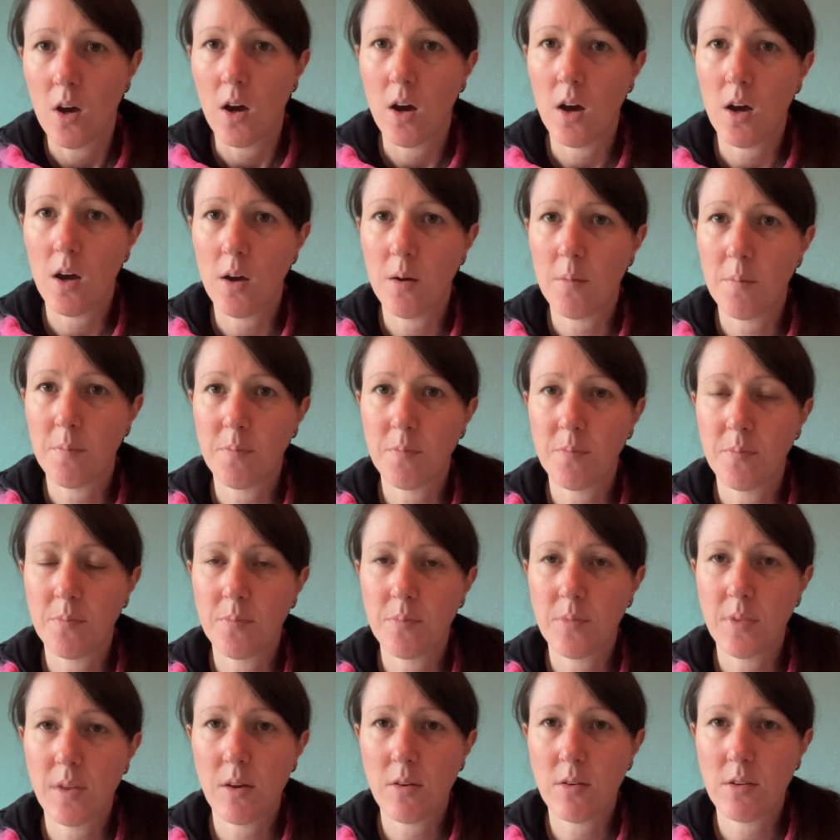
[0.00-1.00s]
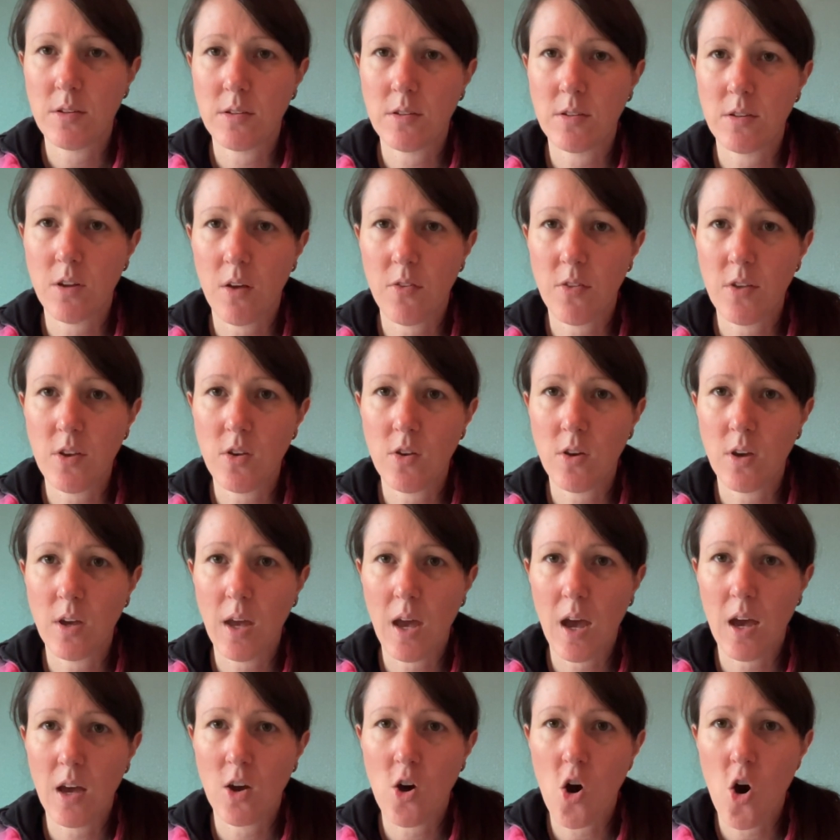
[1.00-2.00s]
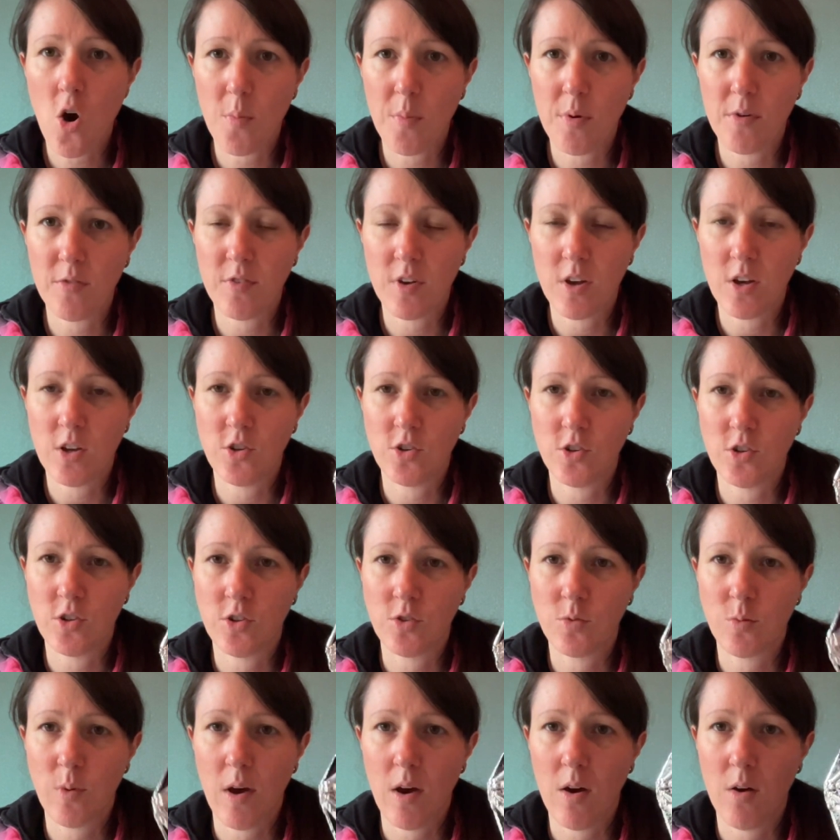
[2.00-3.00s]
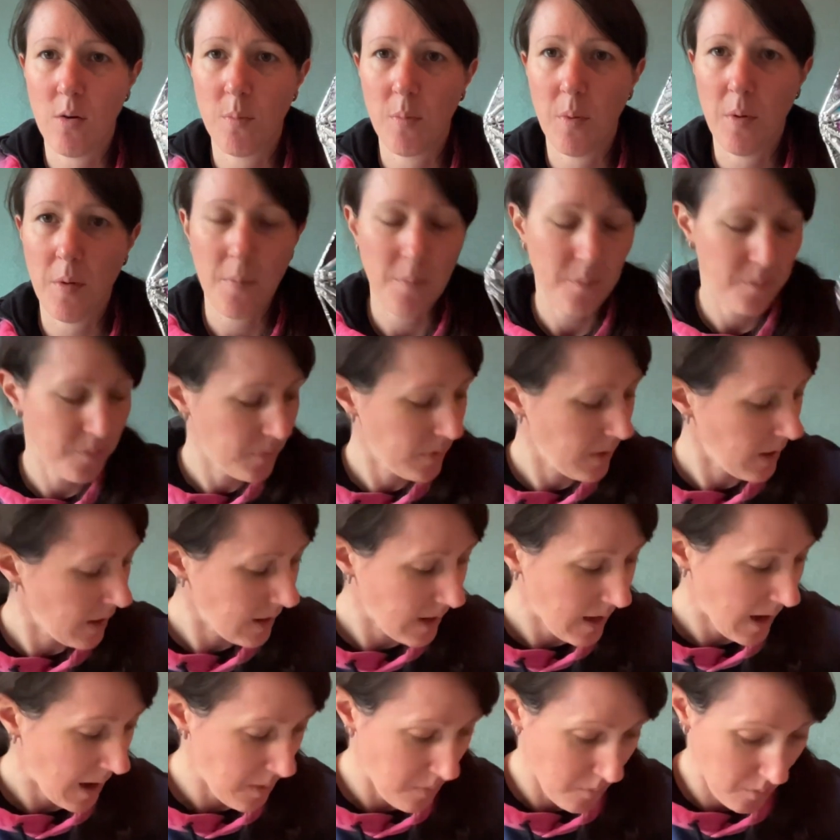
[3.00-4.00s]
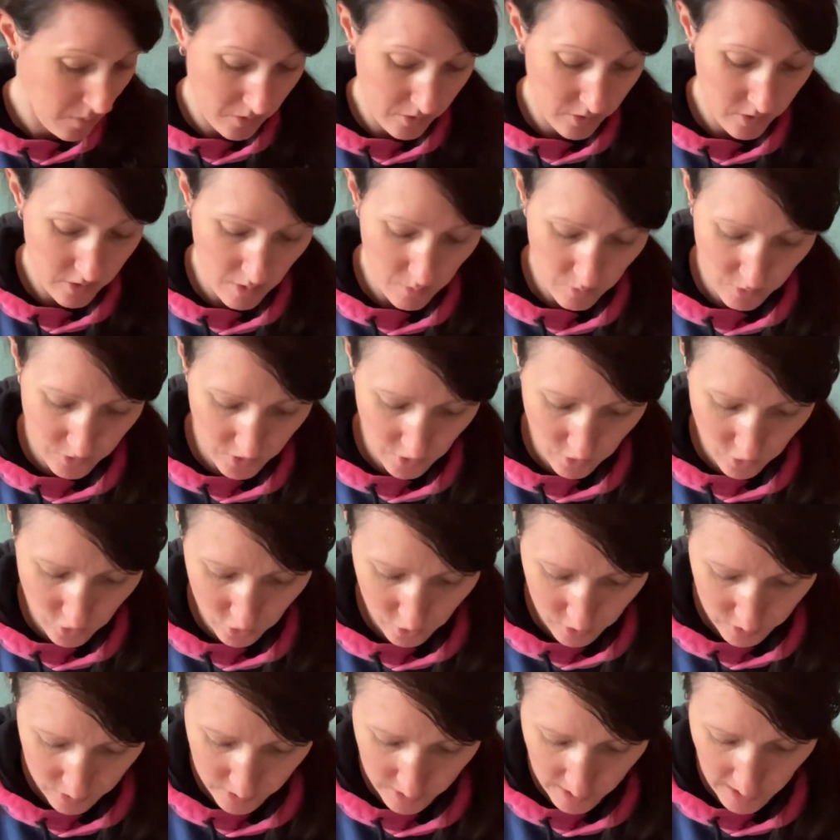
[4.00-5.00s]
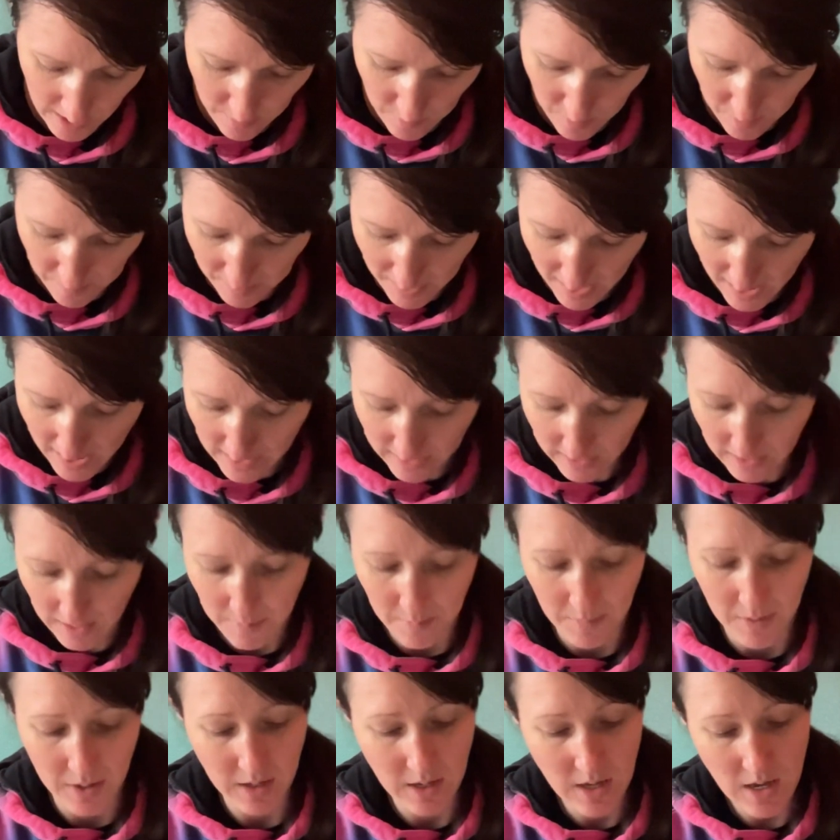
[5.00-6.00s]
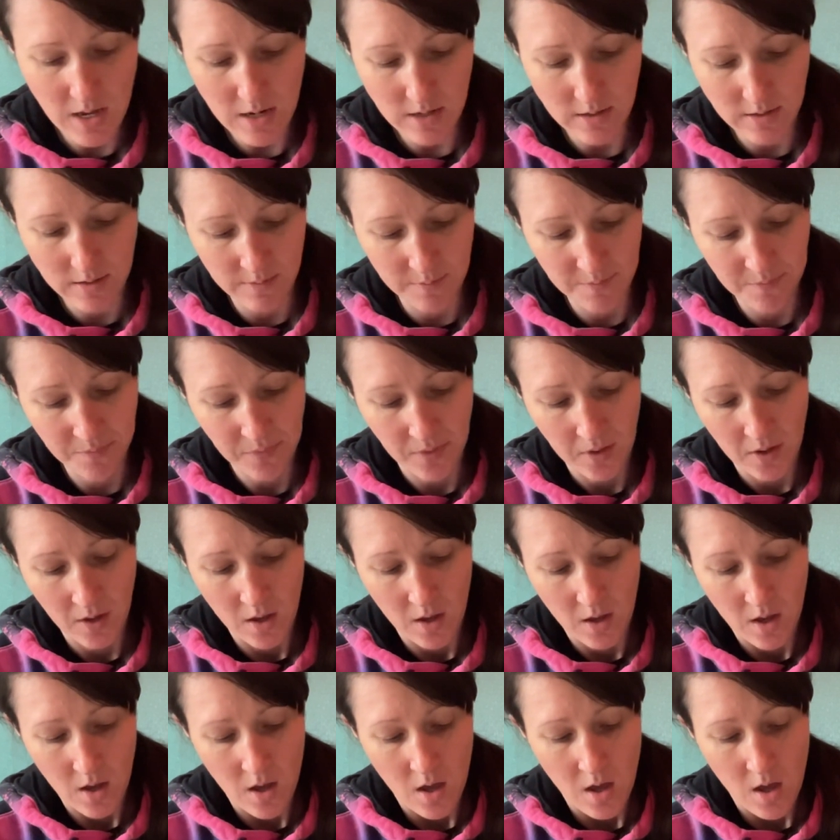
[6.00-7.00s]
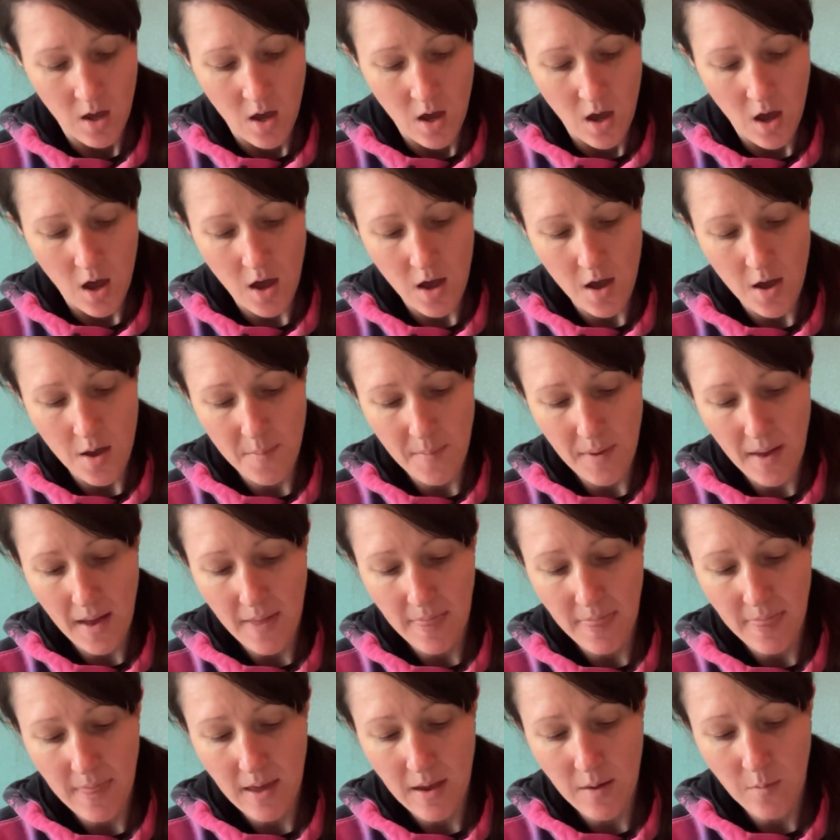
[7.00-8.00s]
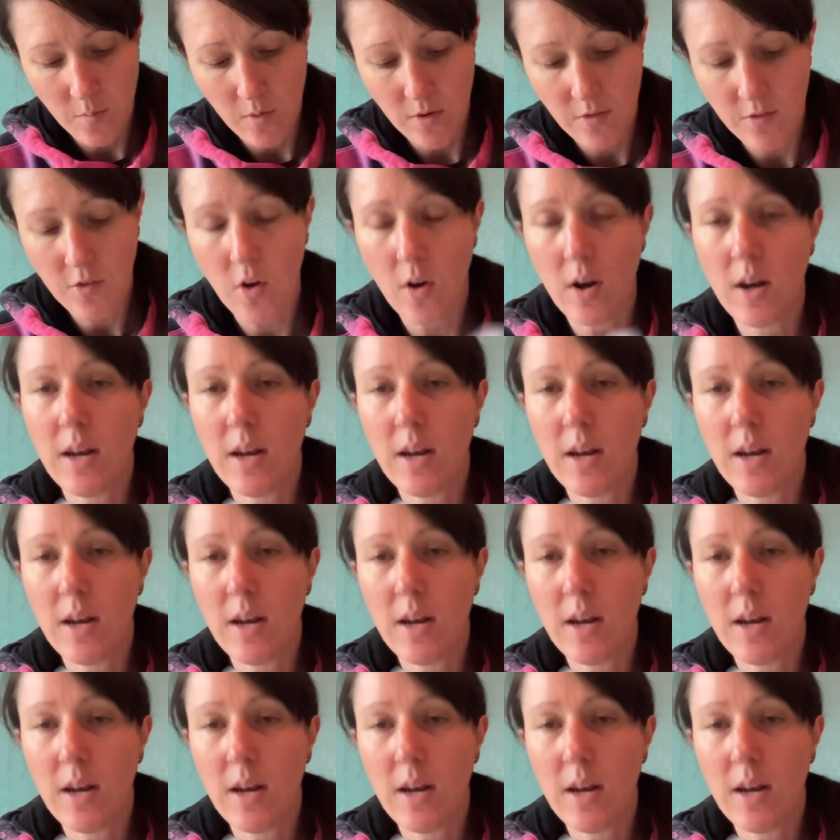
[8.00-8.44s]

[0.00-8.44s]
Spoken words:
There is, I think you can get a copper version as well, but it came with black in my kit. And then we've got